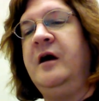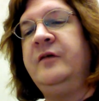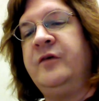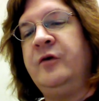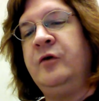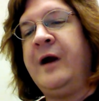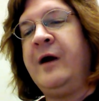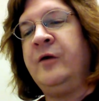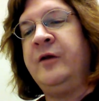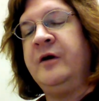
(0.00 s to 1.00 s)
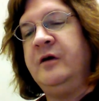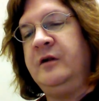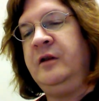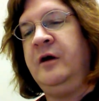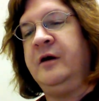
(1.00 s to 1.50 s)
Gonzo growled,
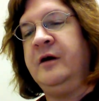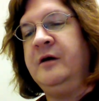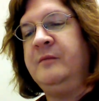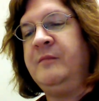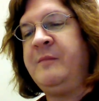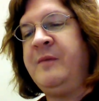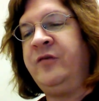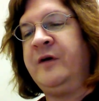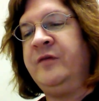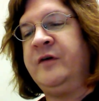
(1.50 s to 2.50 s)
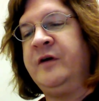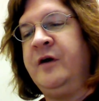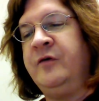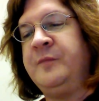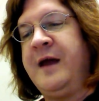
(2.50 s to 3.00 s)
Look, my best friend's a
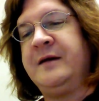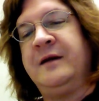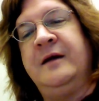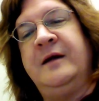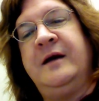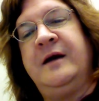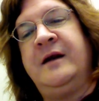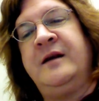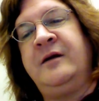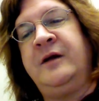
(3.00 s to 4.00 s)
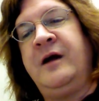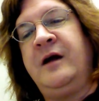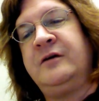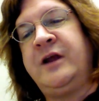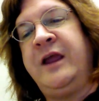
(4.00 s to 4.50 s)
ghost magnet, and I nearly
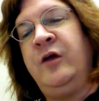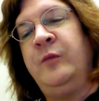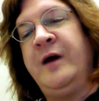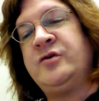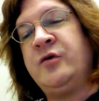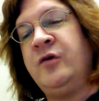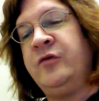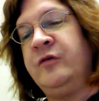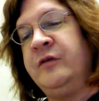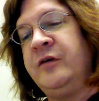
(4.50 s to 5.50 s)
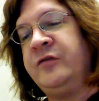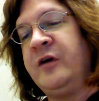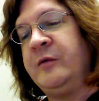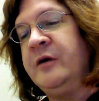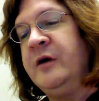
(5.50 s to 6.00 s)
got killed by trolls over the
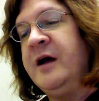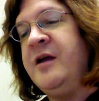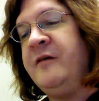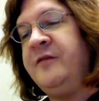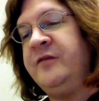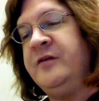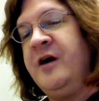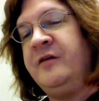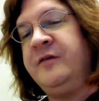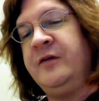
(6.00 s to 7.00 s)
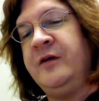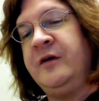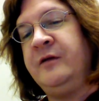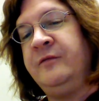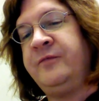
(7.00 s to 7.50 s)
summer. Enough is enough, you
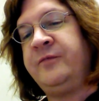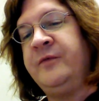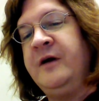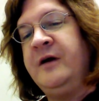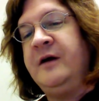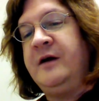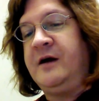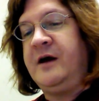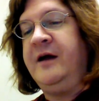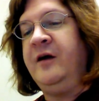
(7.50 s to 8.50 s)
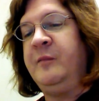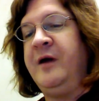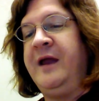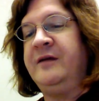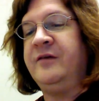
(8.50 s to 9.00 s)
little... I held up
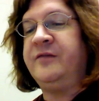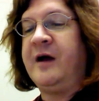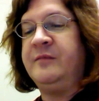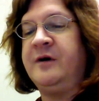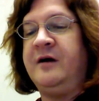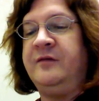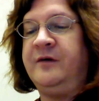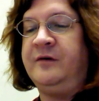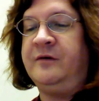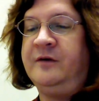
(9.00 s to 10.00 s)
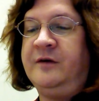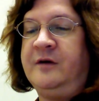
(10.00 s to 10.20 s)
a hand to stop Gonzo.